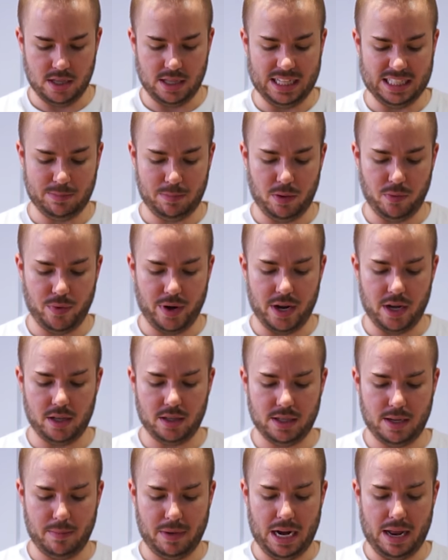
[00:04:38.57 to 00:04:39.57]
Let's be
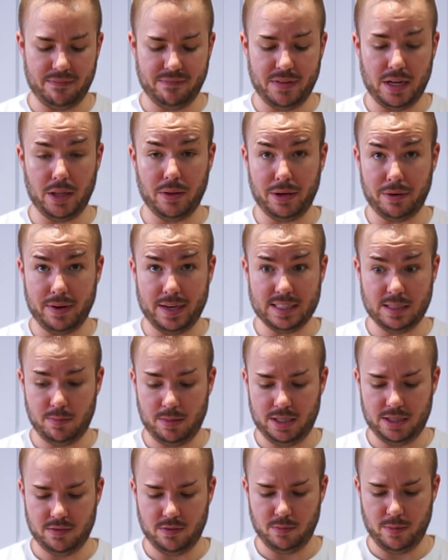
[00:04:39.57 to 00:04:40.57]
real. I mean, I'm following
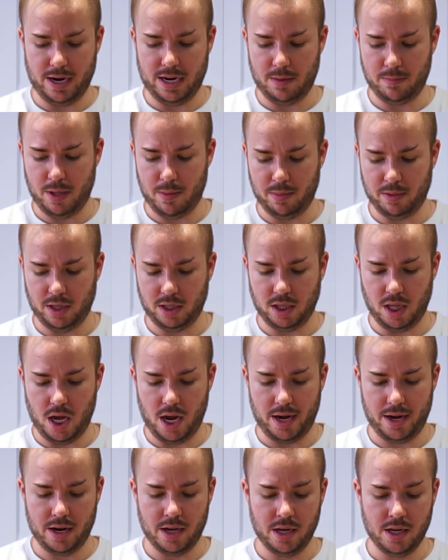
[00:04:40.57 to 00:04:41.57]
recipes from random people
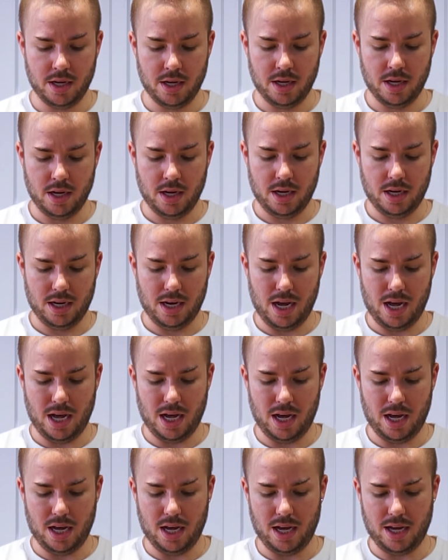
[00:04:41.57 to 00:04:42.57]

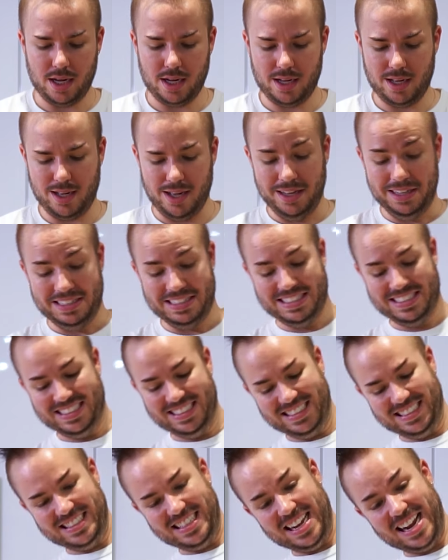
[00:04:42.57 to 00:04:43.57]
online.
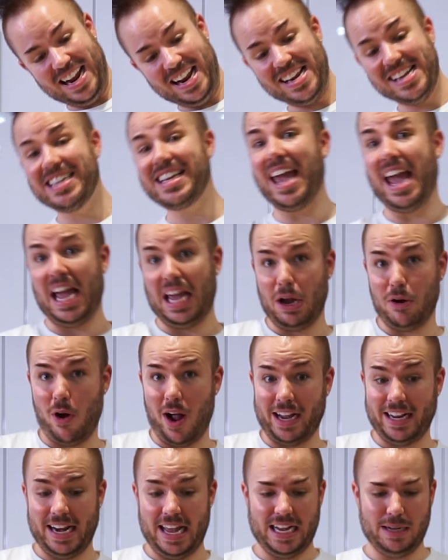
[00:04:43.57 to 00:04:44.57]
And can't
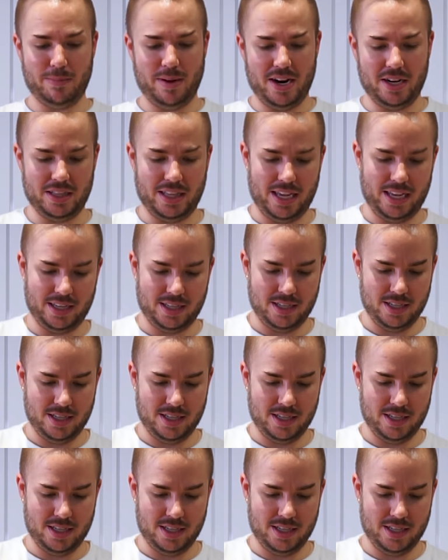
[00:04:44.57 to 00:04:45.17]
correct an egg apparently.